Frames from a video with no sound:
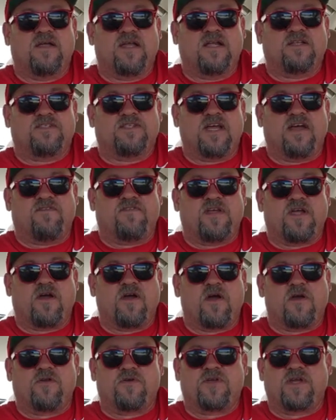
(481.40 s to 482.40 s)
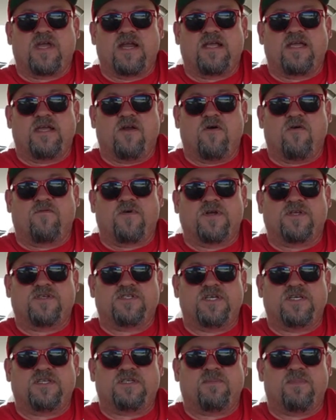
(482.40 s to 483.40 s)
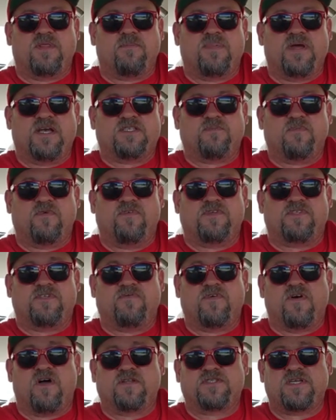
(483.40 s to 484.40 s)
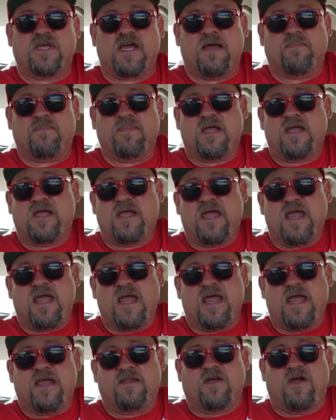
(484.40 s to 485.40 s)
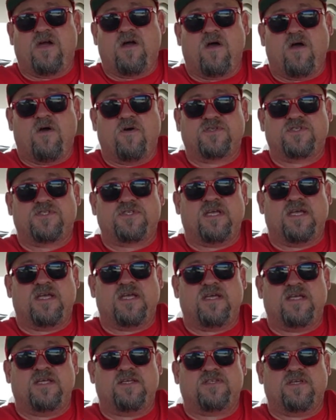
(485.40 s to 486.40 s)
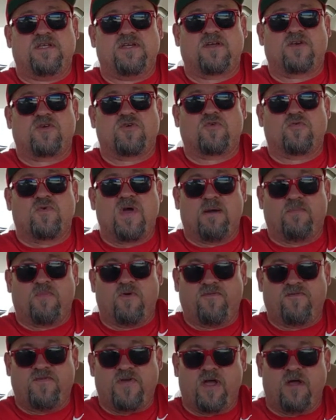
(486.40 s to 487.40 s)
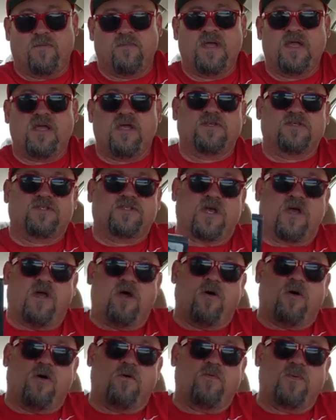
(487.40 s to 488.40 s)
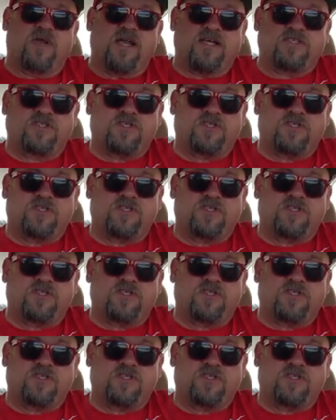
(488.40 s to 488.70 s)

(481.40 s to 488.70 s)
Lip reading: it's definitely a hurdle you got to get over to see some of the best movies of all time. And The Host is an incredible film. So when I